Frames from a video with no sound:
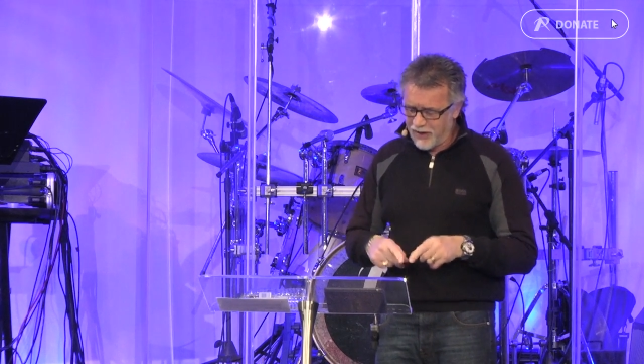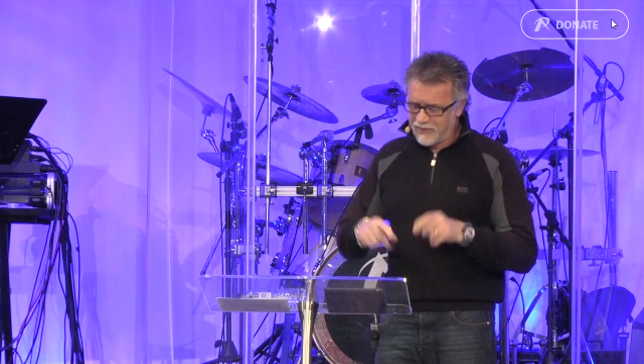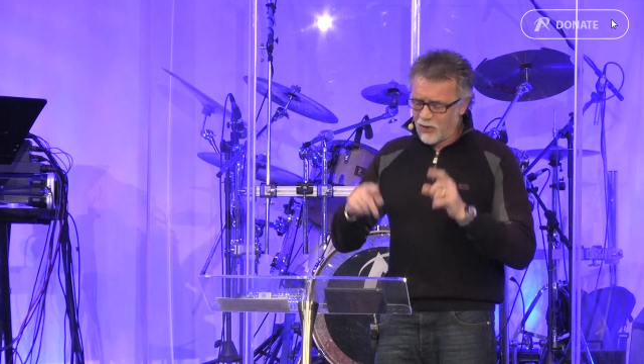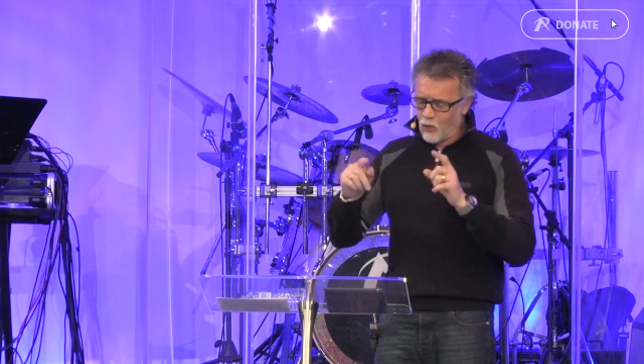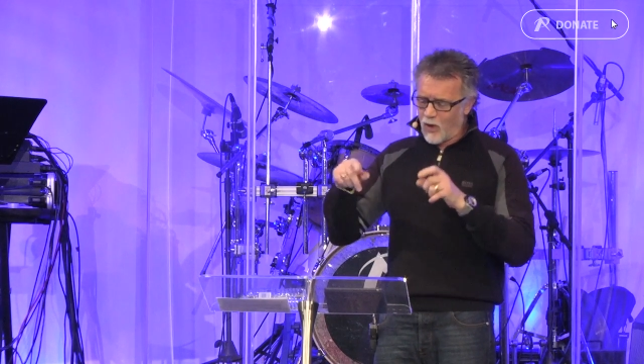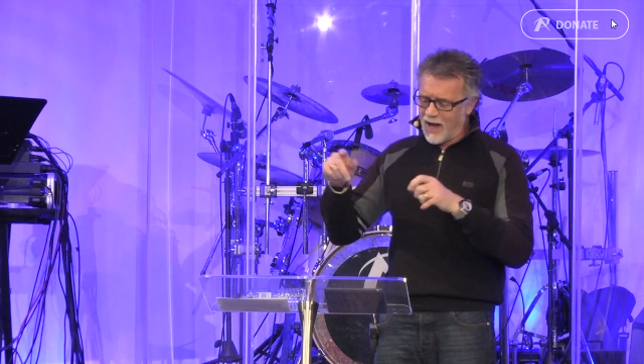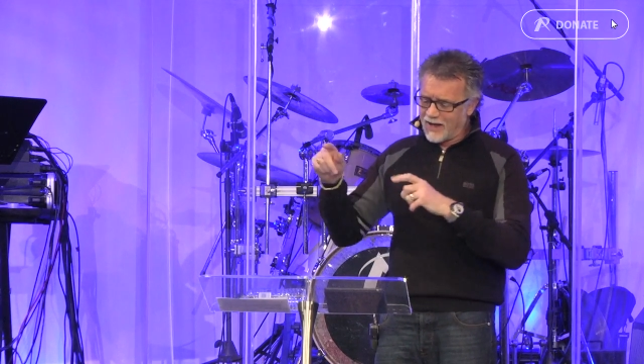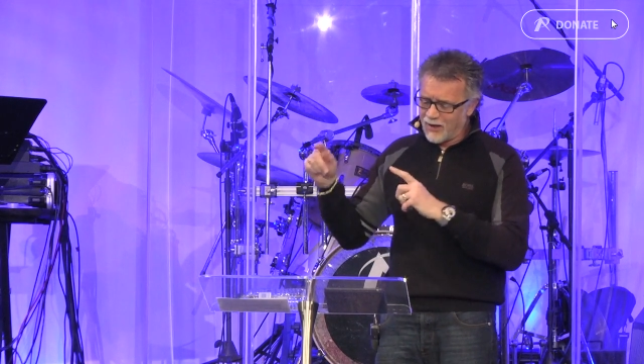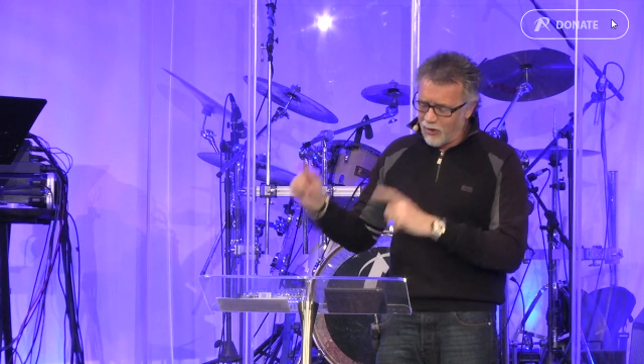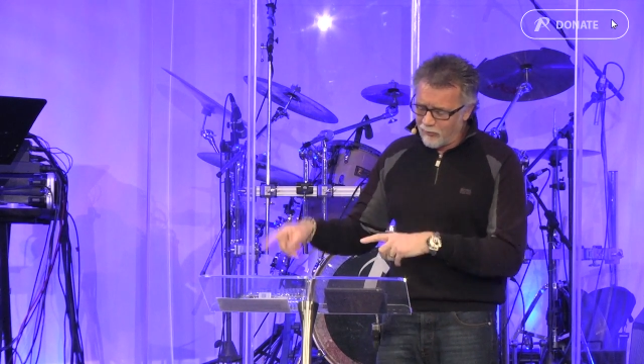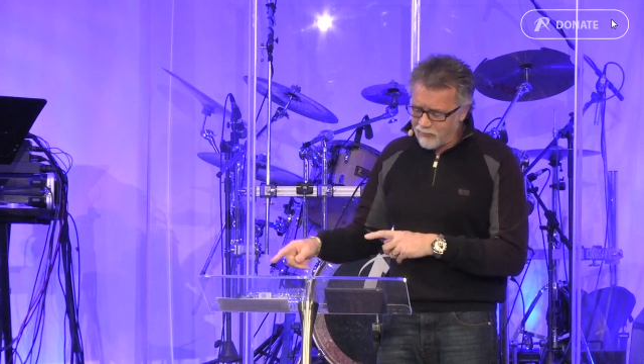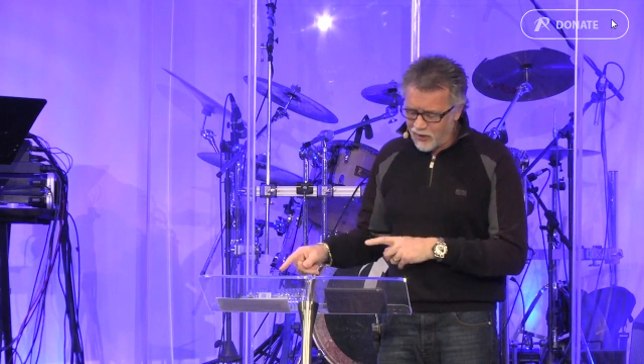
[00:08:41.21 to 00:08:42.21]
and the why
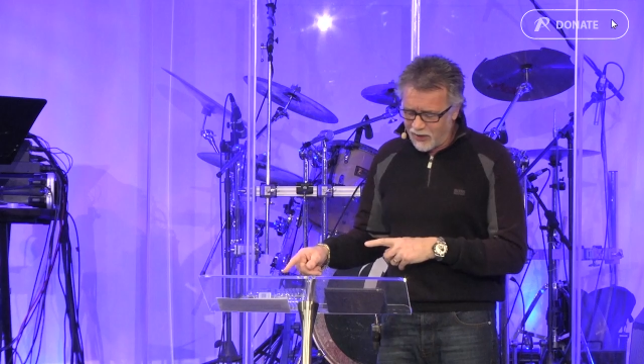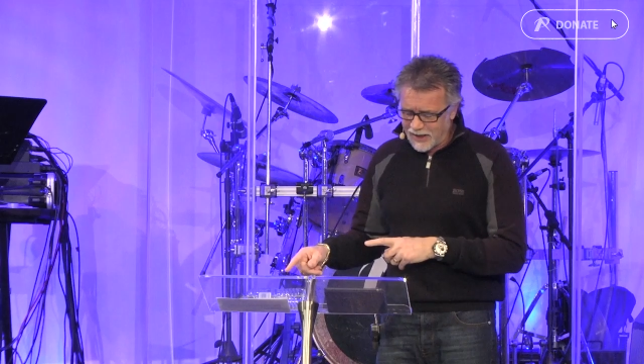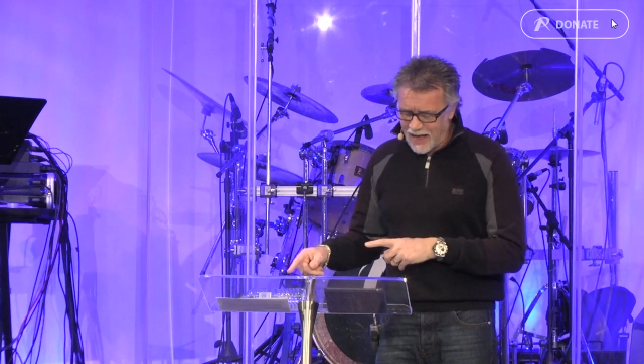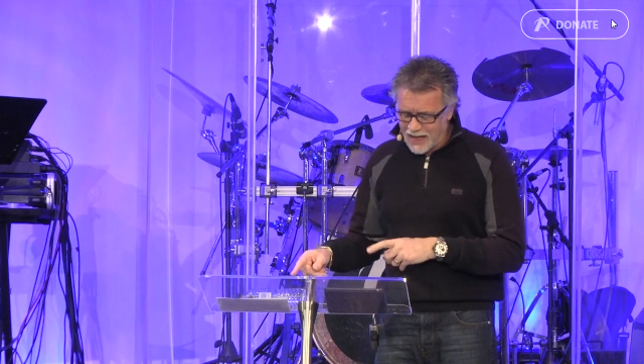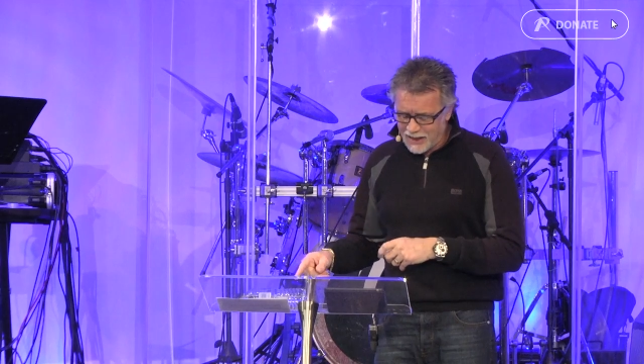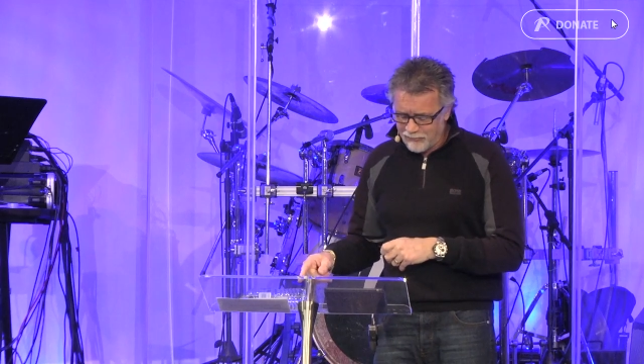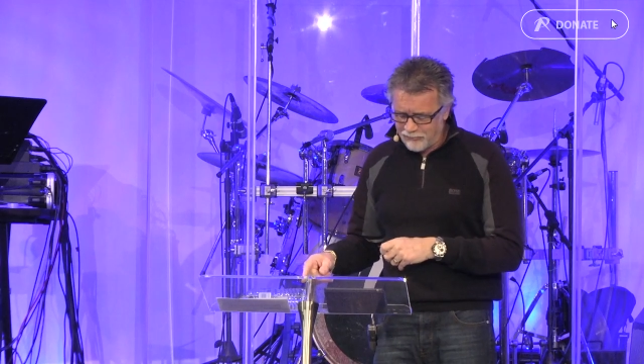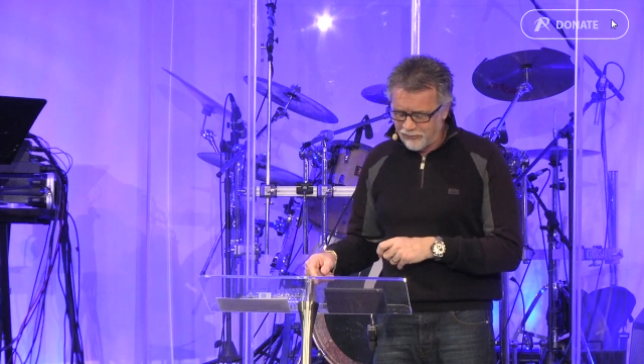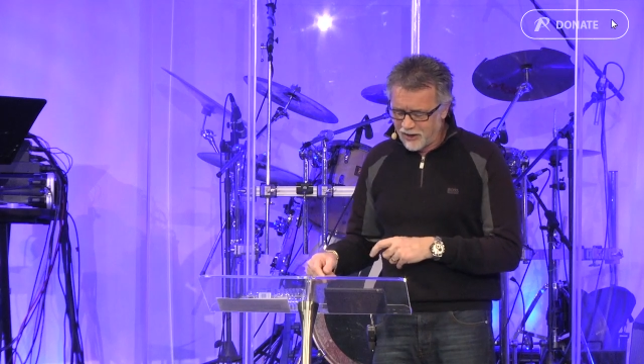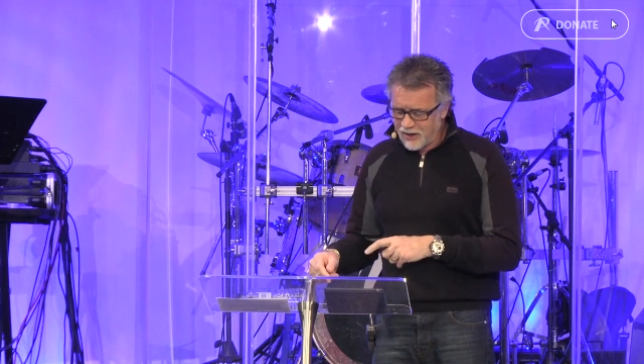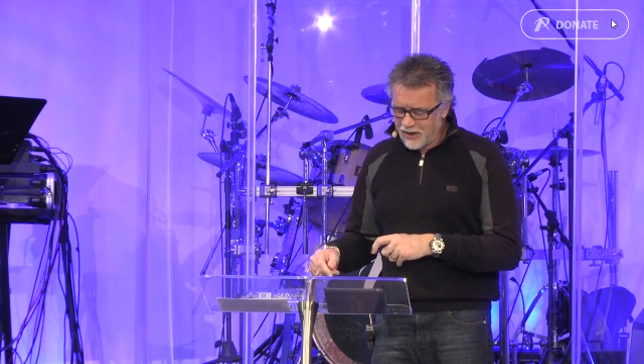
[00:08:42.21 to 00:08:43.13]
of your life,